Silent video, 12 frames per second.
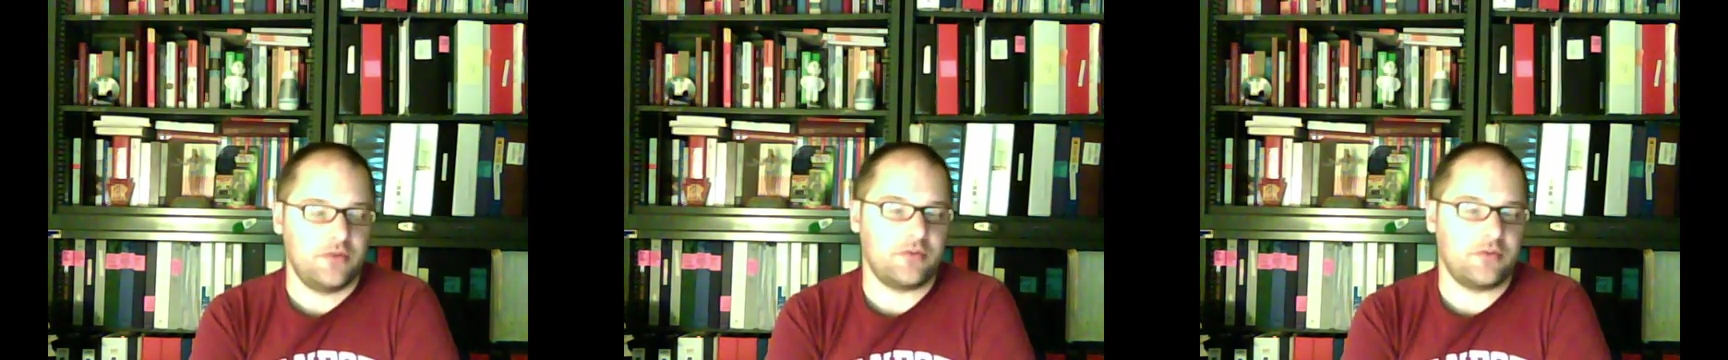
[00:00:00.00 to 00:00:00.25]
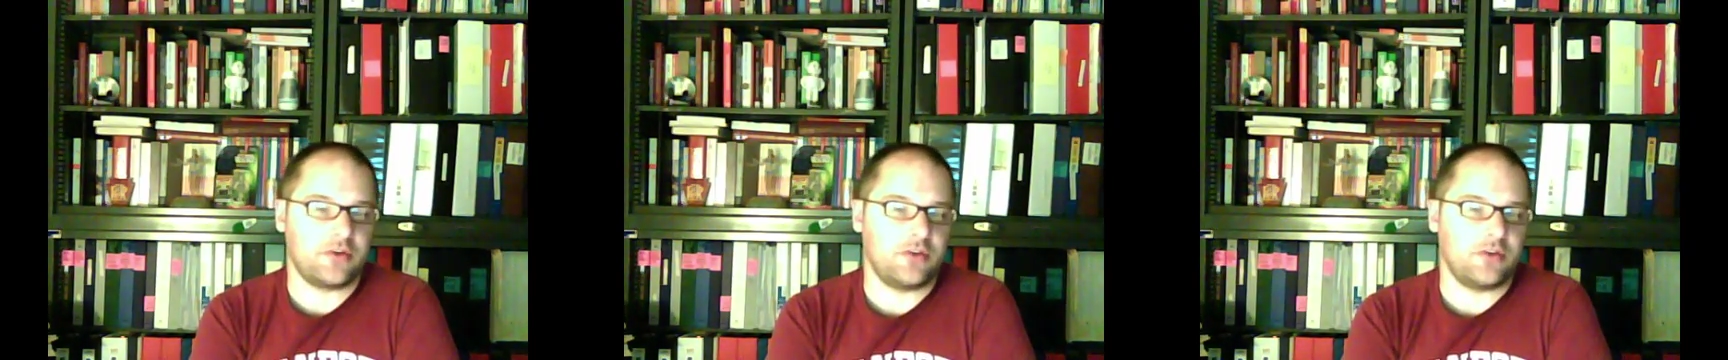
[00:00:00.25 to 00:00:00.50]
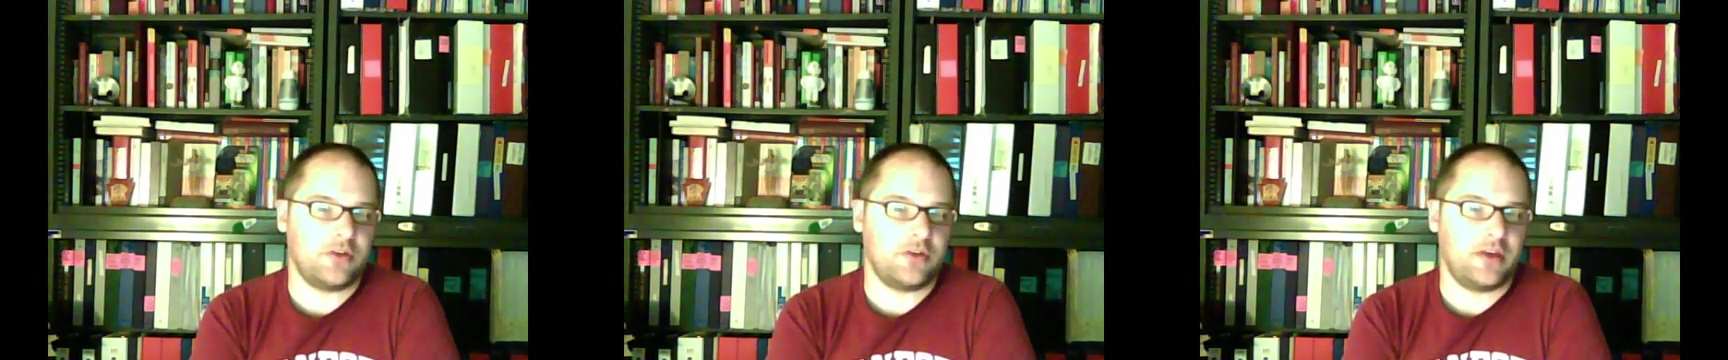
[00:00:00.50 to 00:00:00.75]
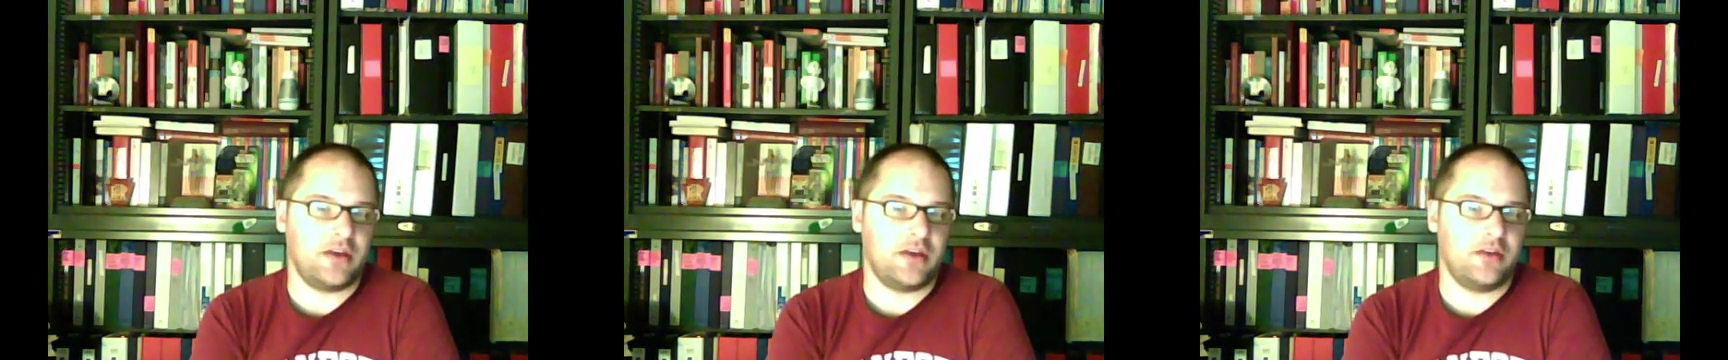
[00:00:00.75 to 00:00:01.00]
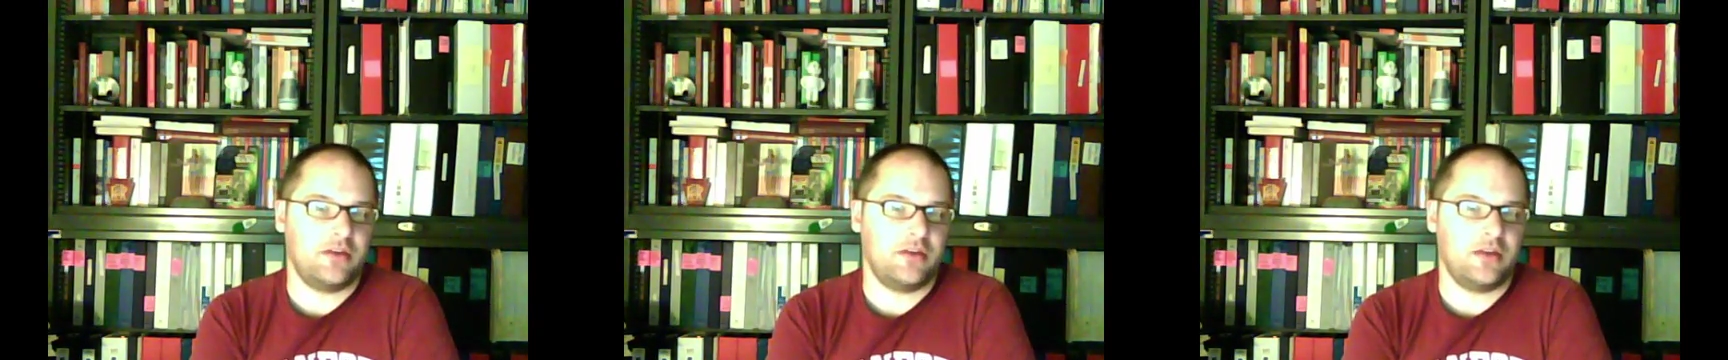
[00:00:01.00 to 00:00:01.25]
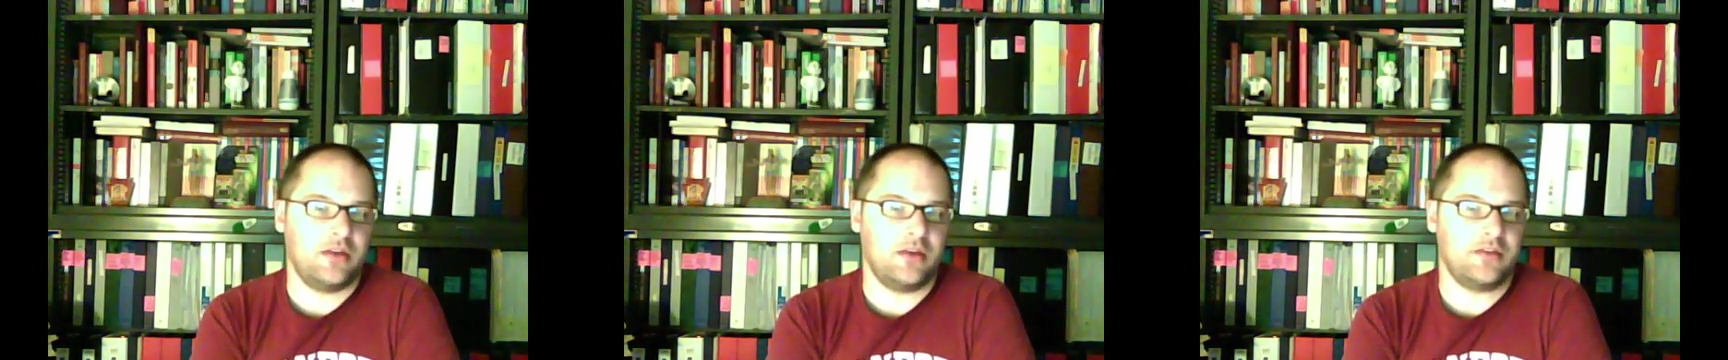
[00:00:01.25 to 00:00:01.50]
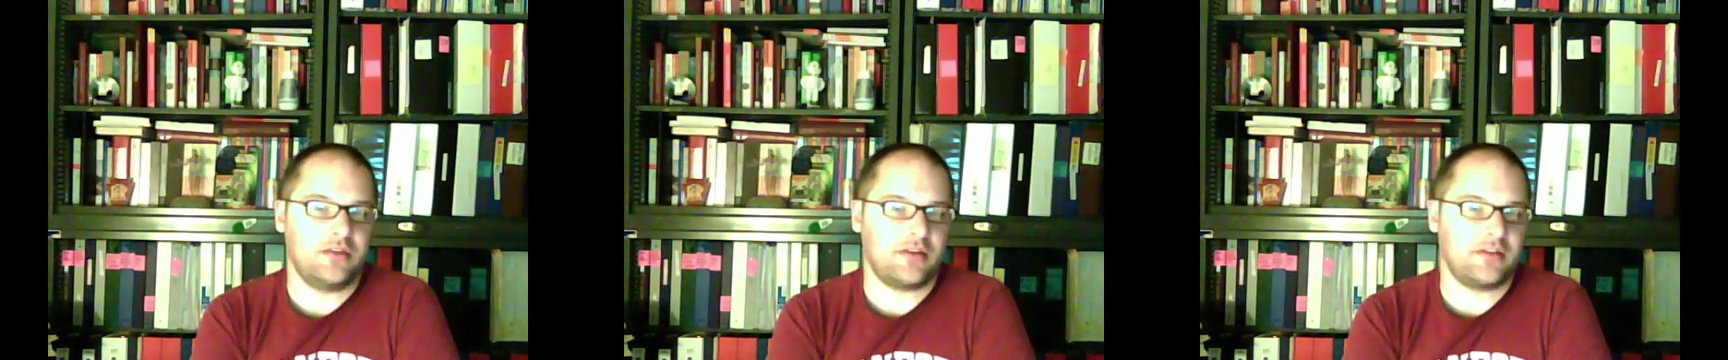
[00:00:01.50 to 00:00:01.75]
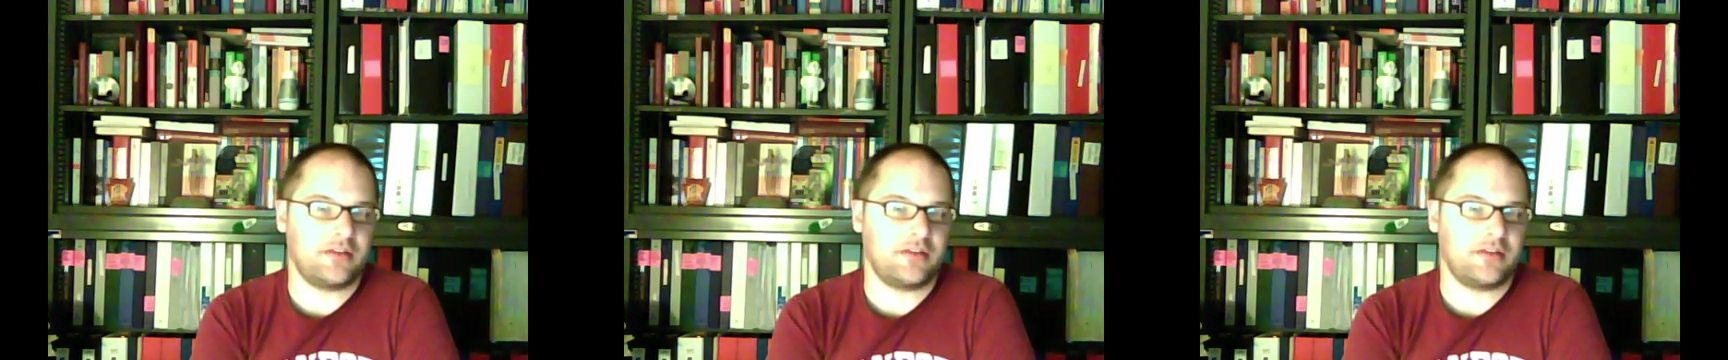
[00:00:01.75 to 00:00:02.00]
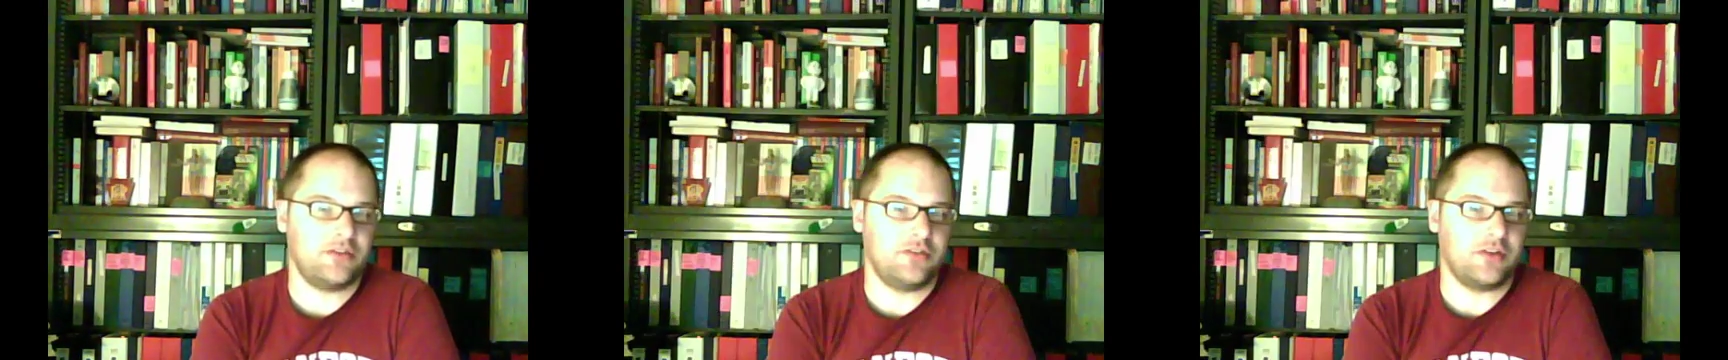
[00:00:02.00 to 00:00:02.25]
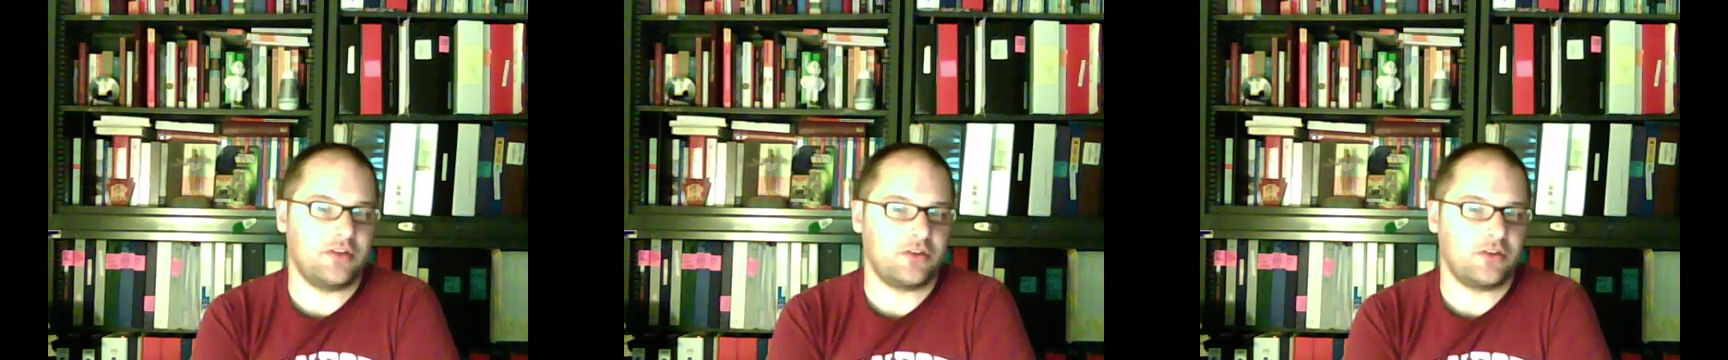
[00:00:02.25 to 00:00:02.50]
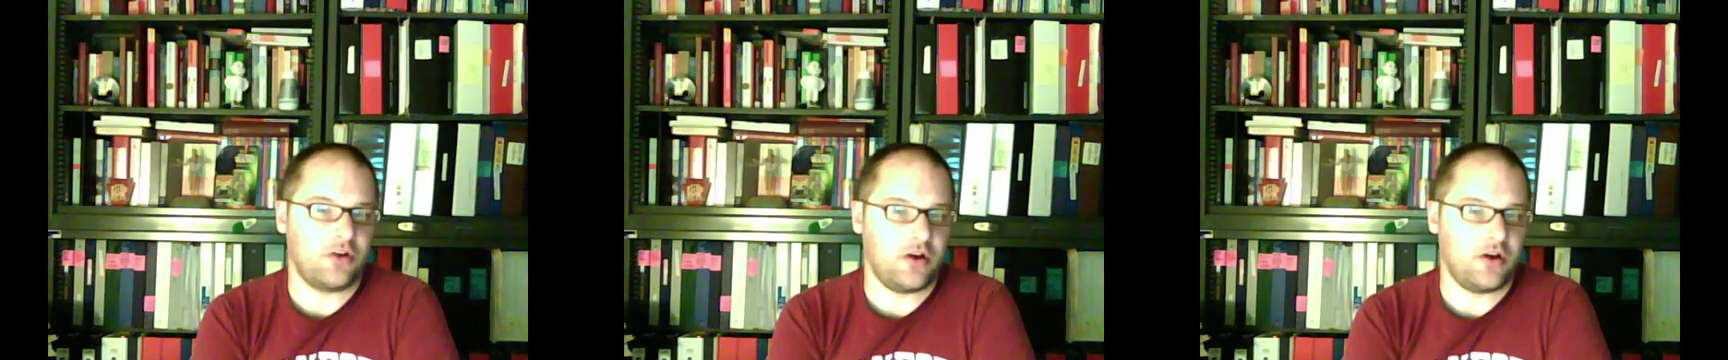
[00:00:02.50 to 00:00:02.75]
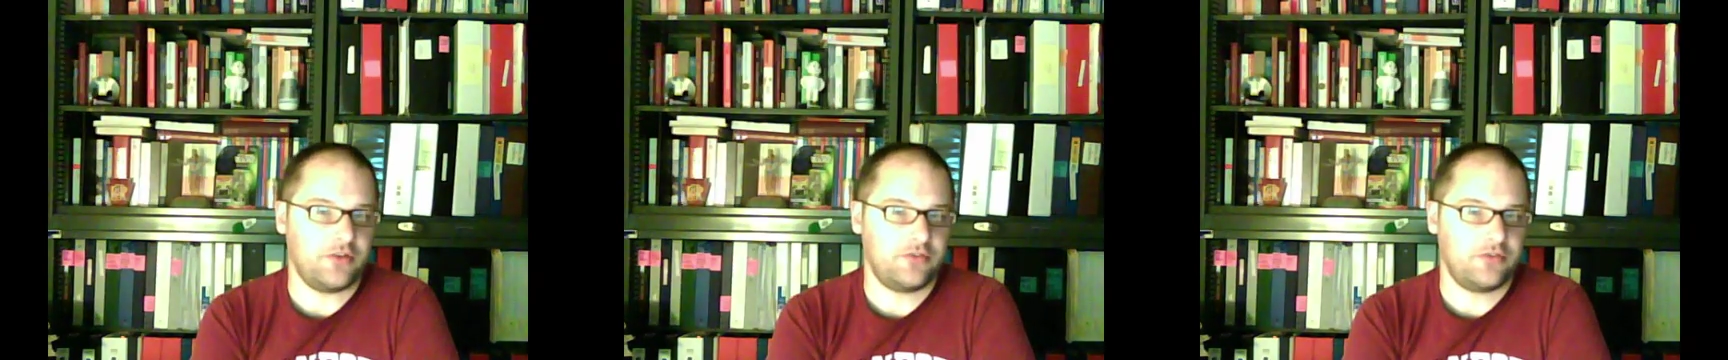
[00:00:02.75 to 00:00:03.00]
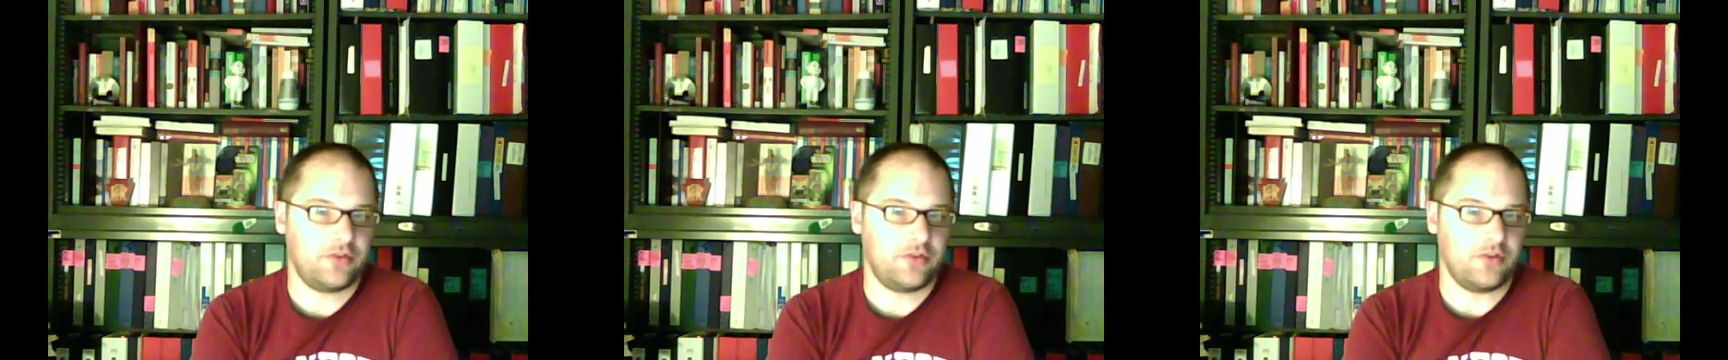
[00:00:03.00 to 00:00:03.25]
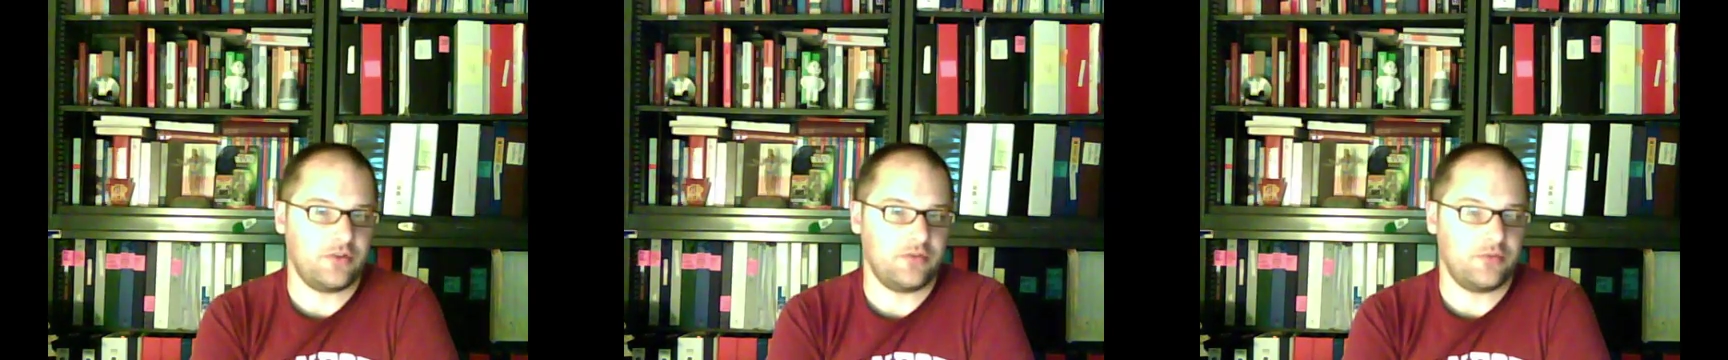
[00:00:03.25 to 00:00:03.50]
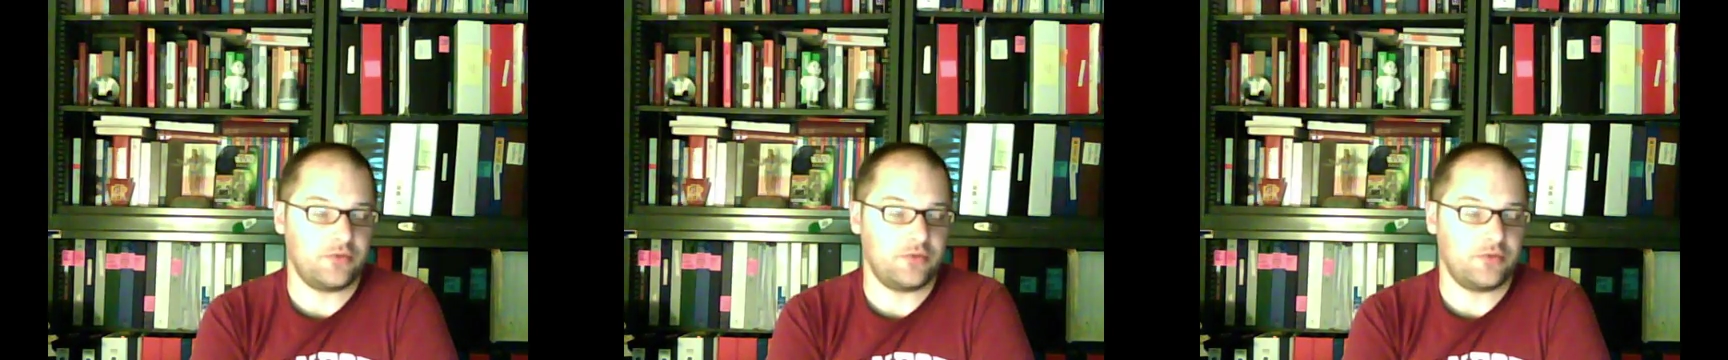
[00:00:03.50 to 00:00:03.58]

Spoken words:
we're going to look at a technology and cost curve,